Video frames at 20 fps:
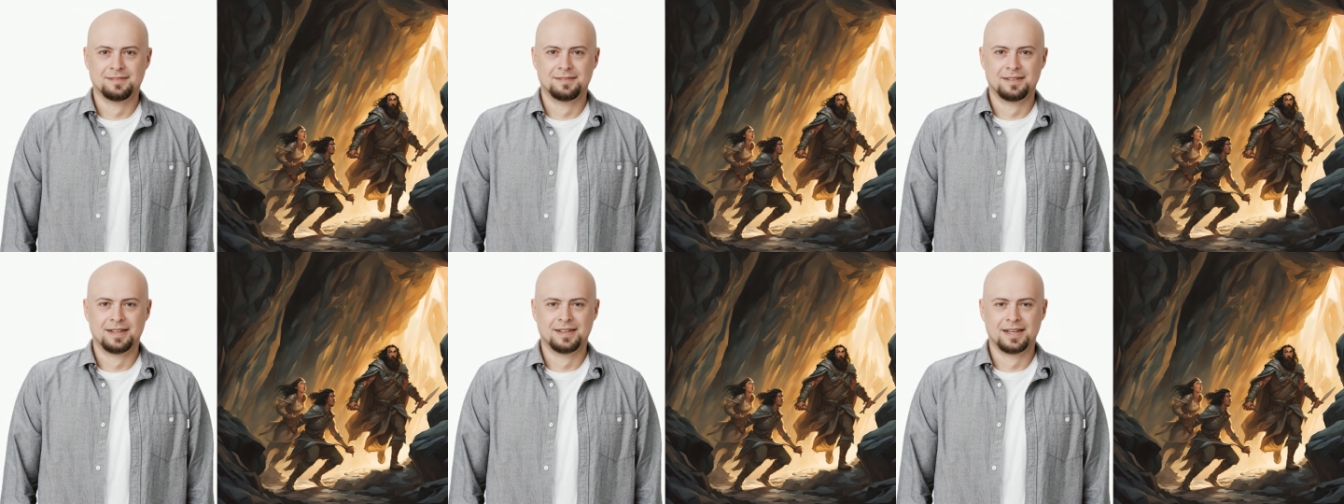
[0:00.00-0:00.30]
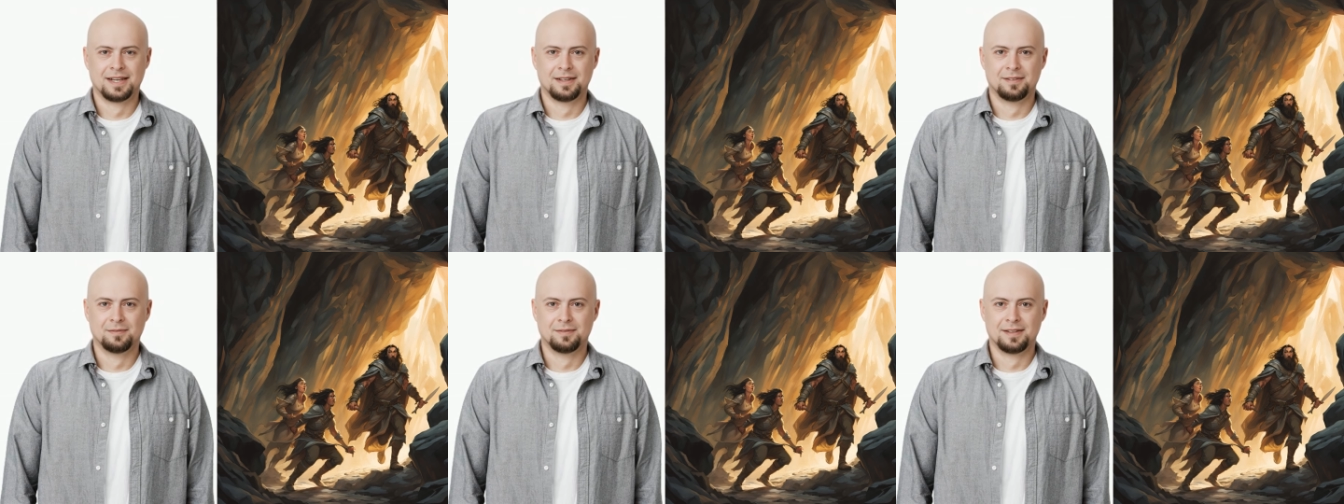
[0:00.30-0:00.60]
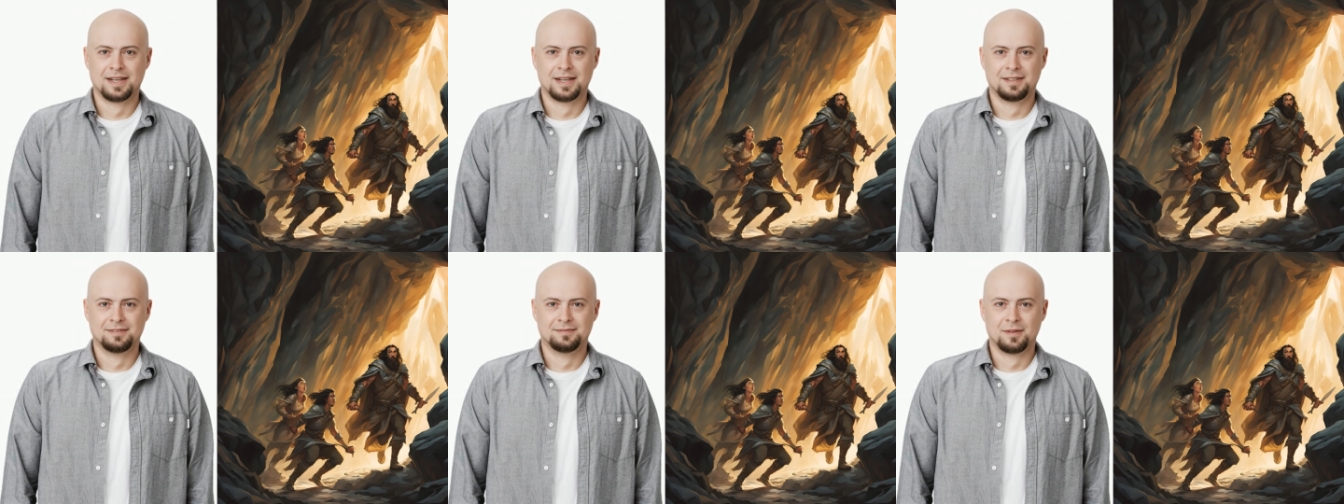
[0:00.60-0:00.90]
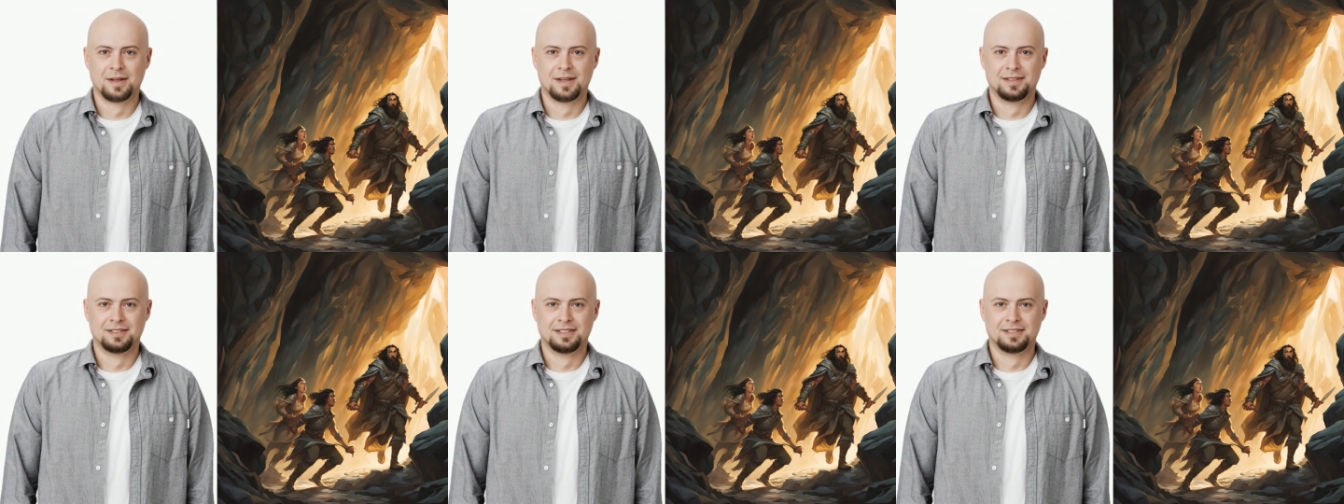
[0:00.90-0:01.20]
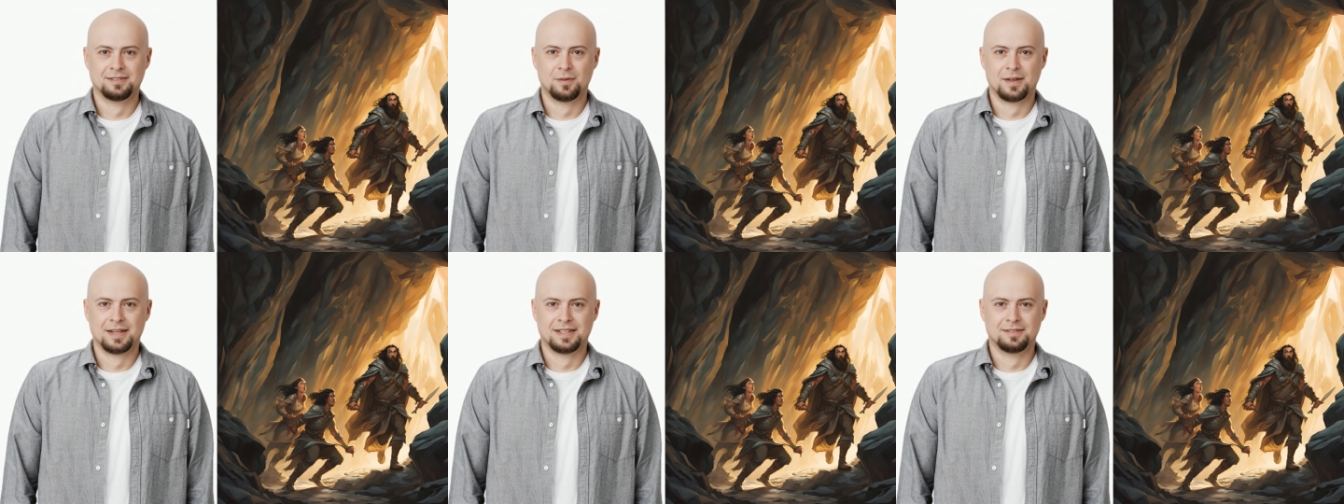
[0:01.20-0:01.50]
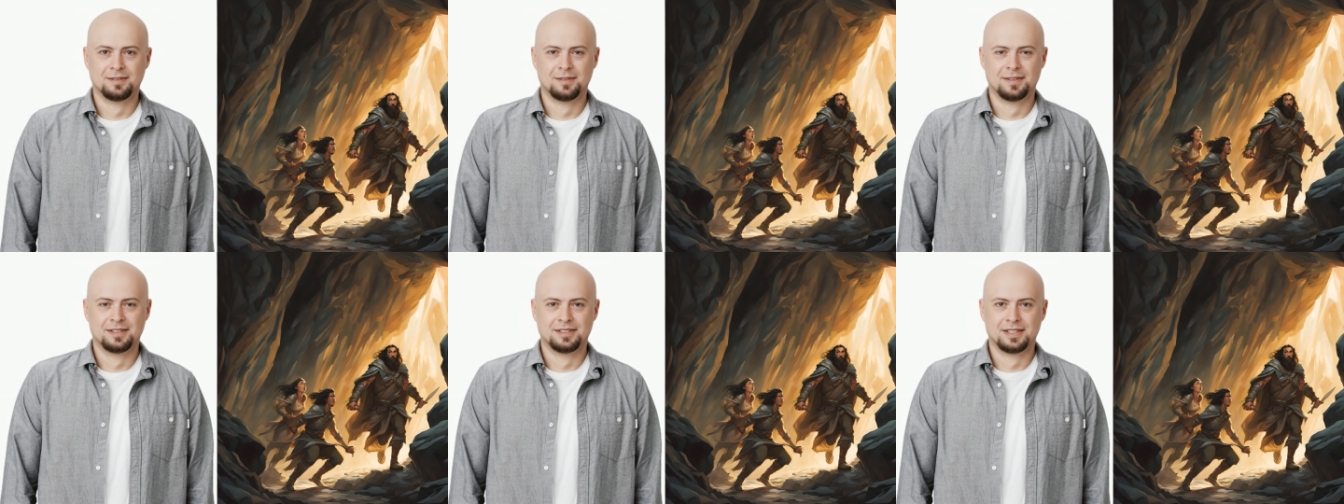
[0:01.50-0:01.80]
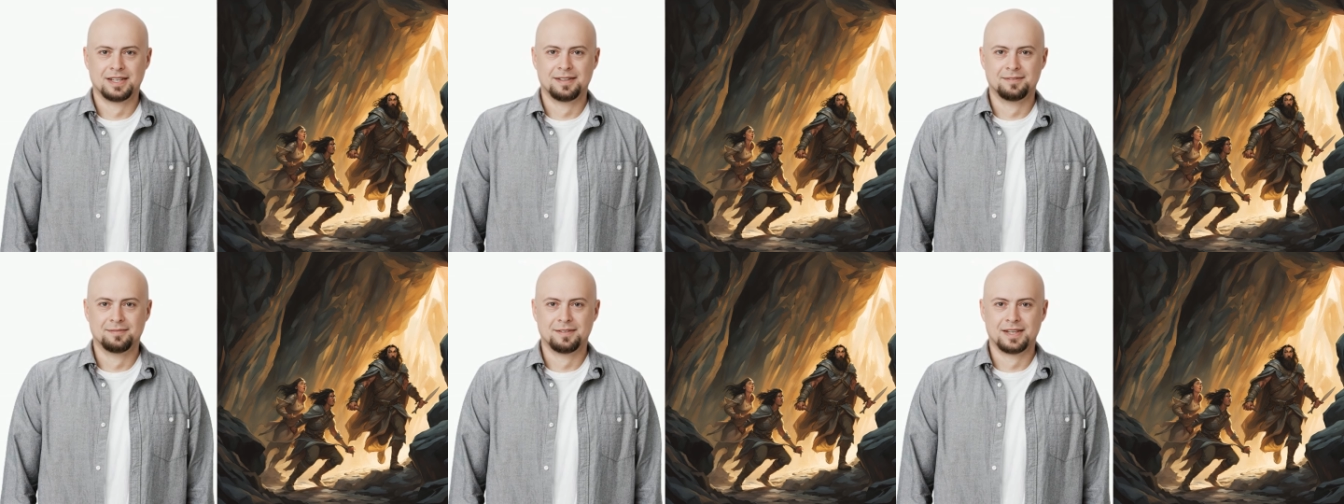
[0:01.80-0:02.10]
A narrow path wound its way through the
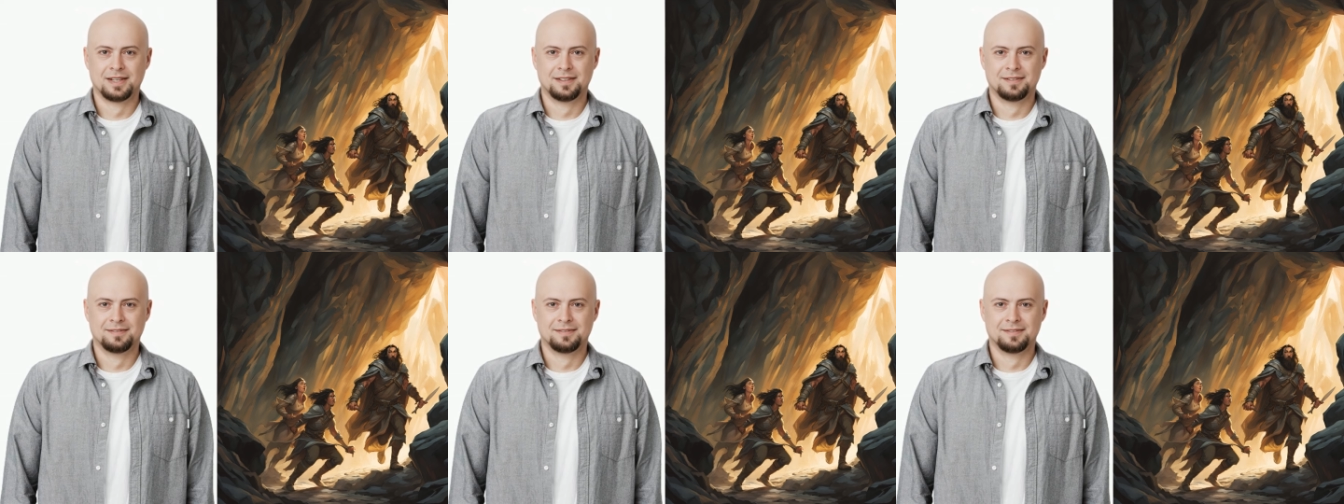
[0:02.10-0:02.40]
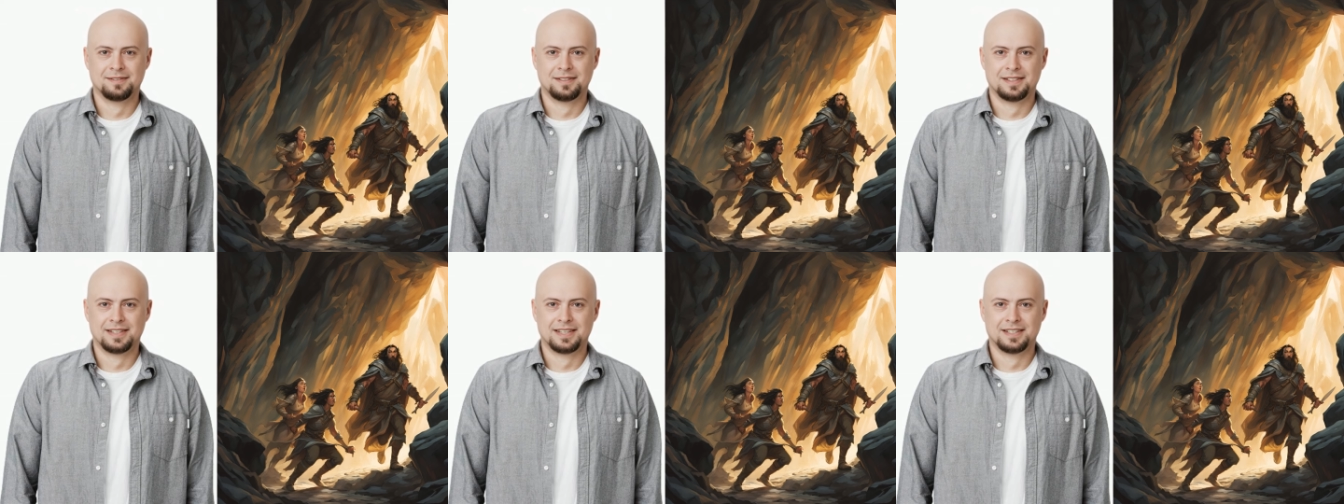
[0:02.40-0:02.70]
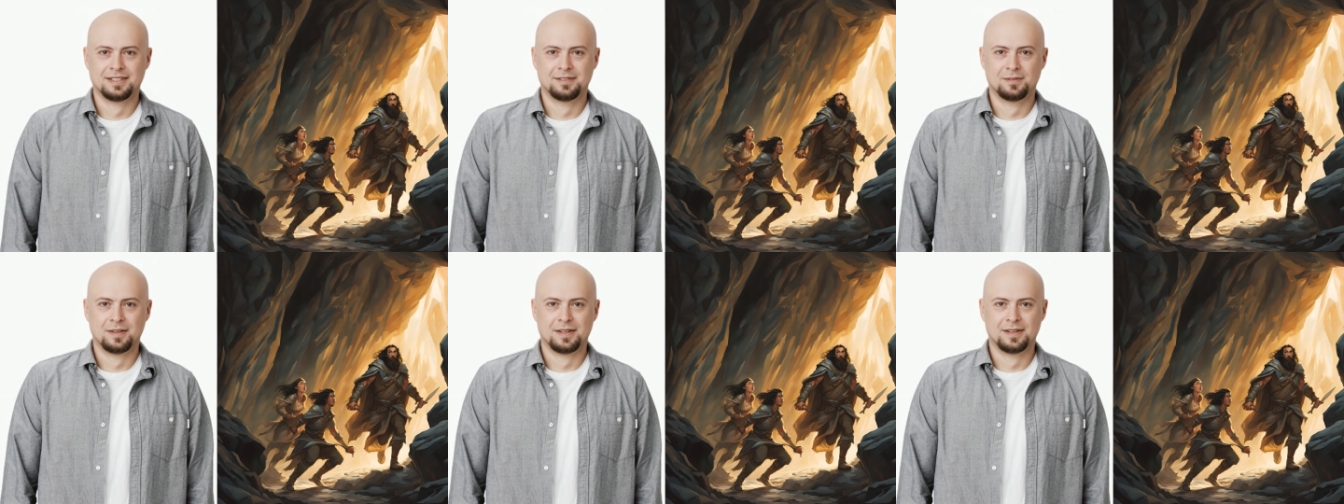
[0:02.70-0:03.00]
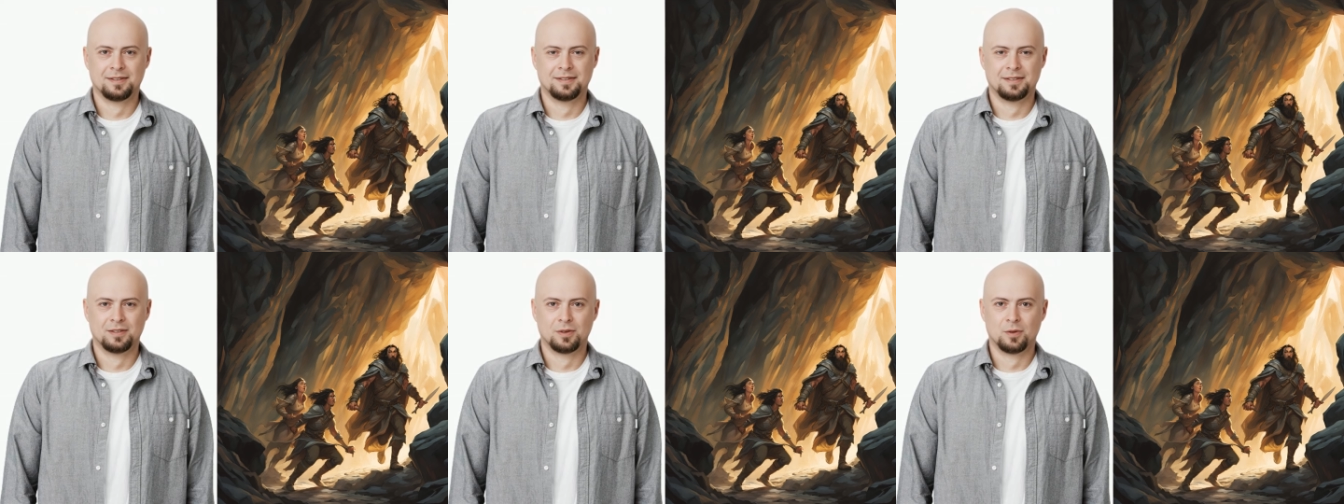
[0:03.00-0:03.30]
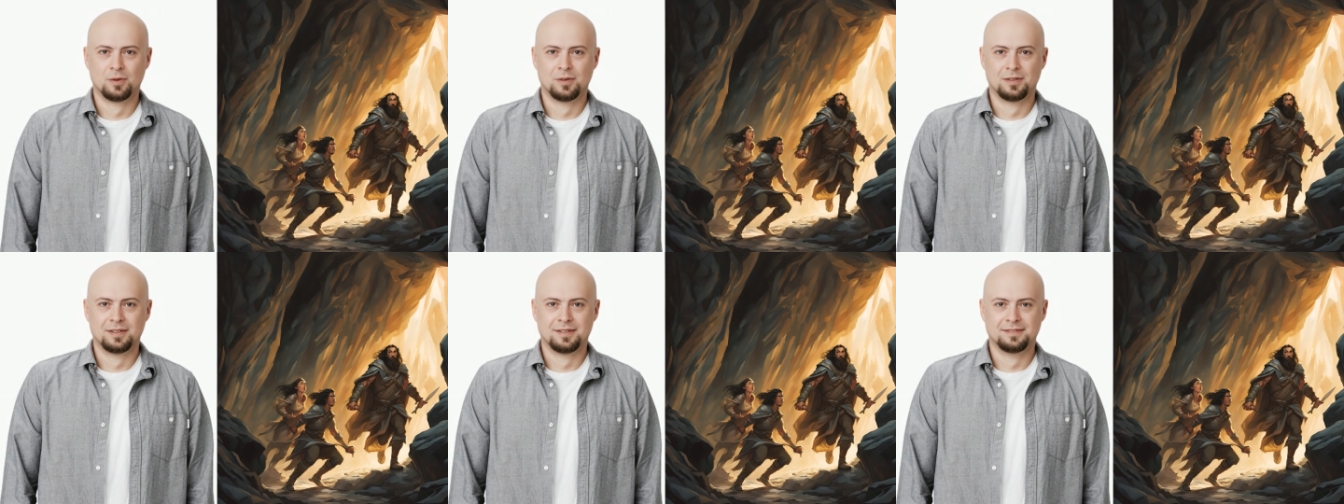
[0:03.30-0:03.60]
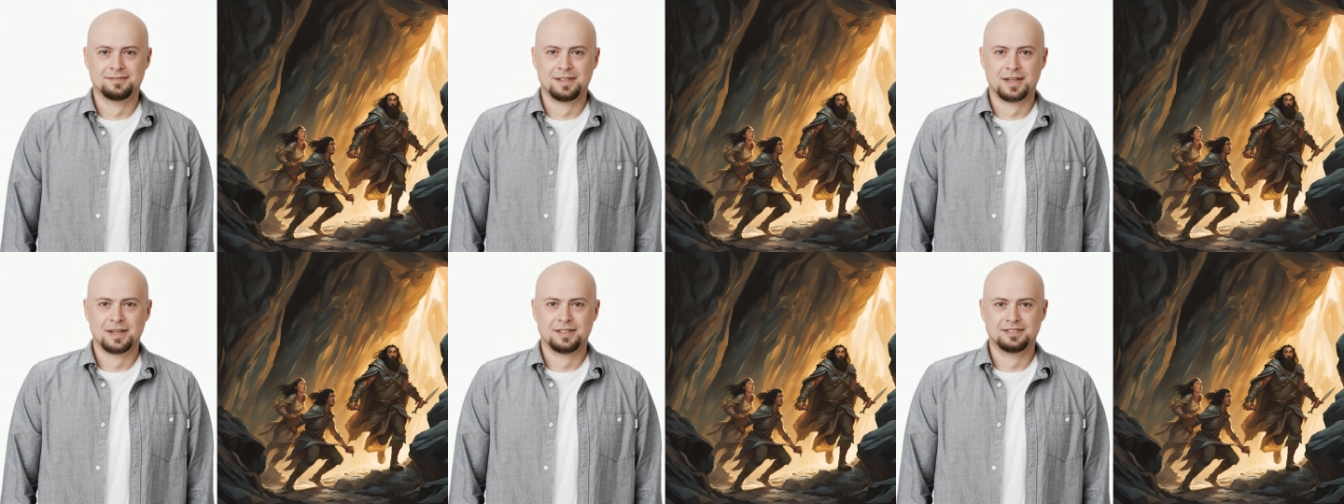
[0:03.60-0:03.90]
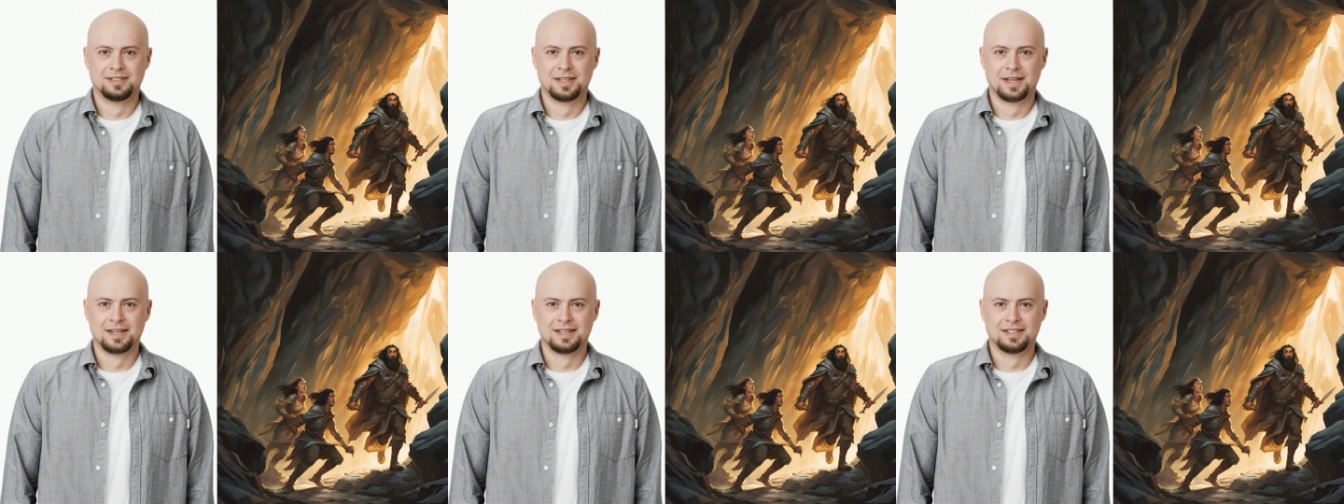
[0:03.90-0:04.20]
chamber, leading to another door on the far
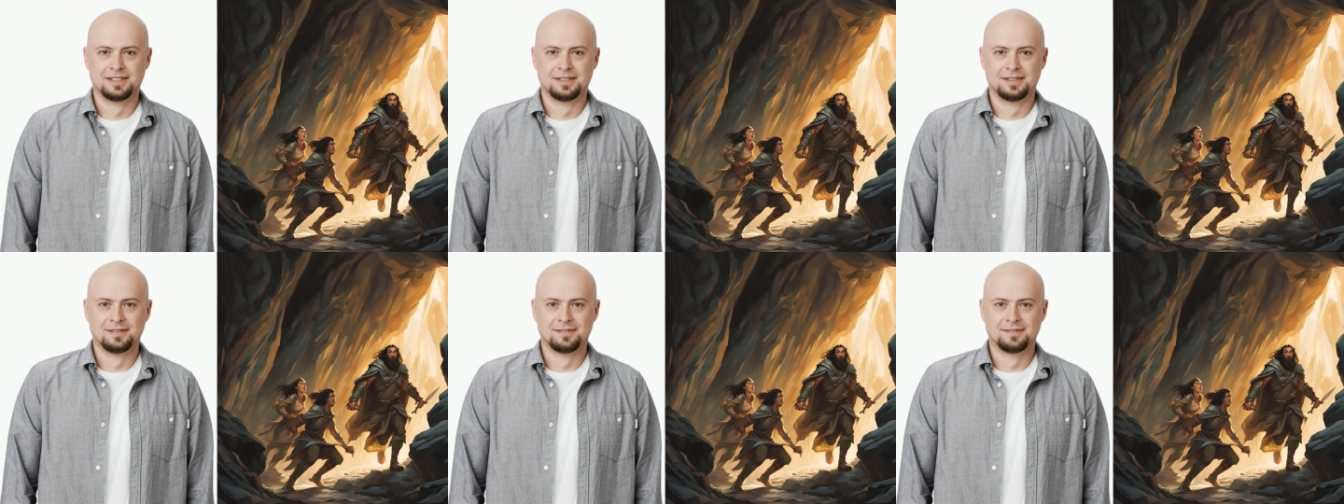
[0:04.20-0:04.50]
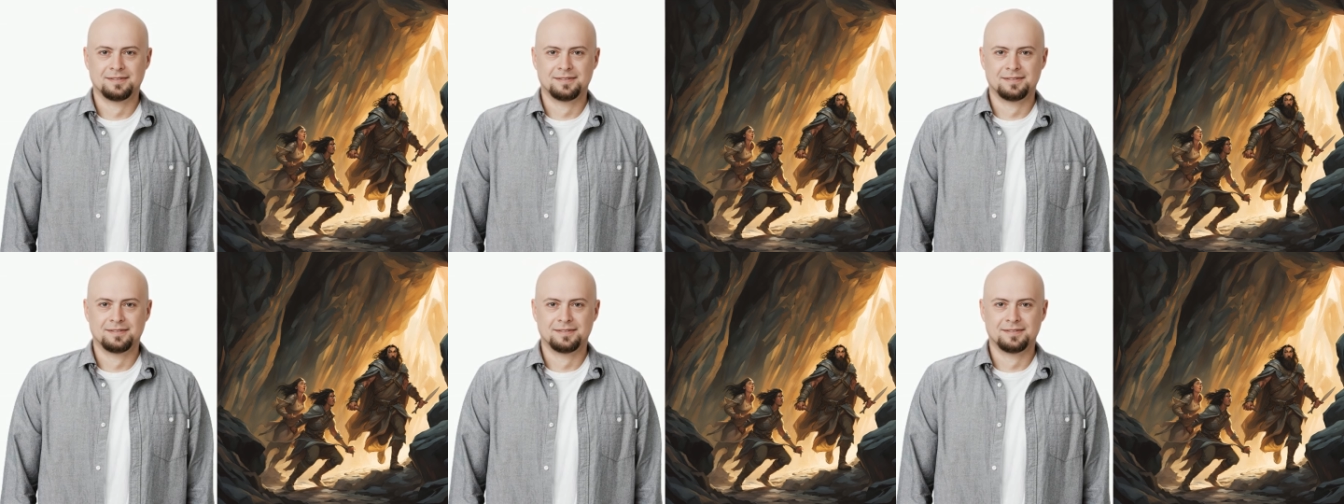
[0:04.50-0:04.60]
side.